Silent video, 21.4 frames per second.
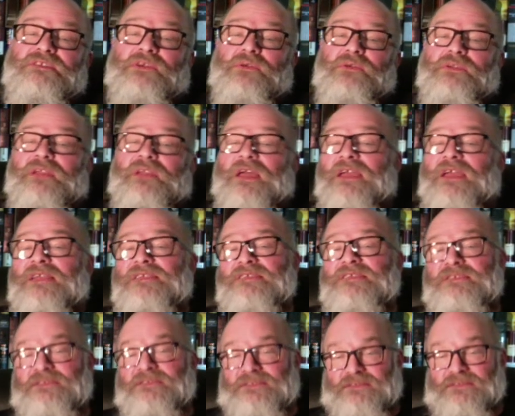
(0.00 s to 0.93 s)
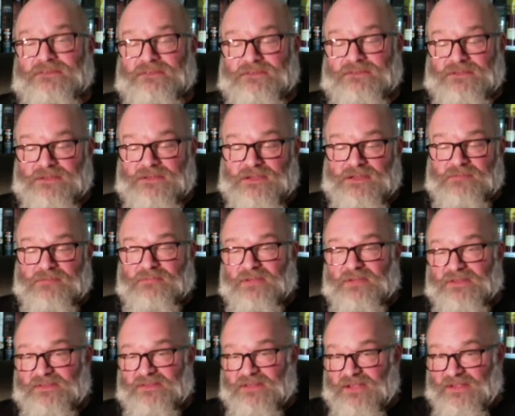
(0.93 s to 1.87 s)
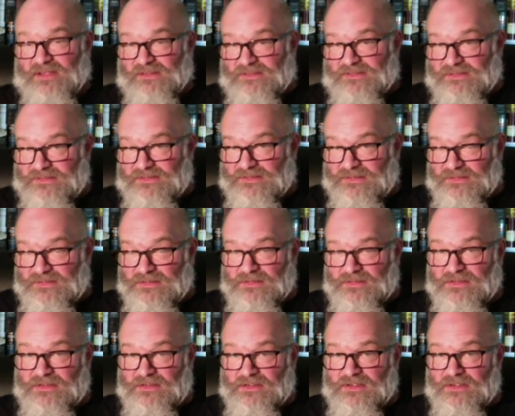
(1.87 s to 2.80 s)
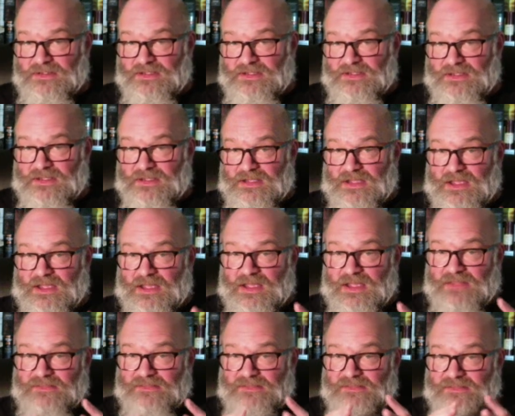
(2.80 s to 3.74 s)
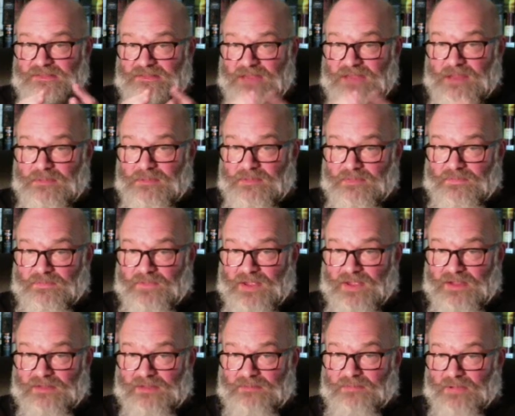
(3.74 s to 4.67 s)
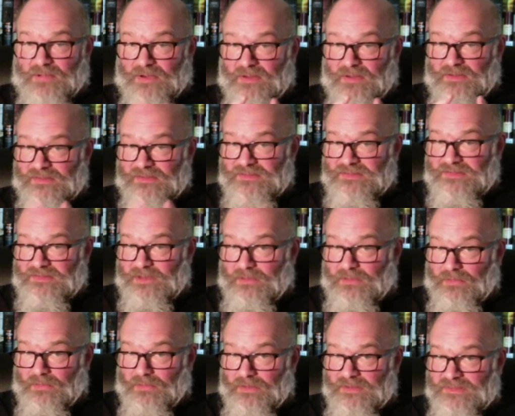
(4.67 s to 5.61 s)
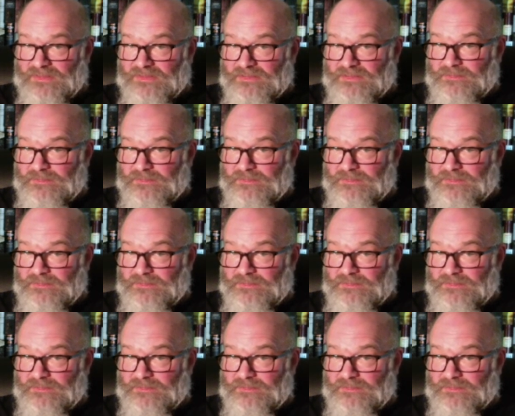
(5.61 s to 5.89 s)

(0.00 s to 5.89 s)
nice. But this has the same effect but on steroids.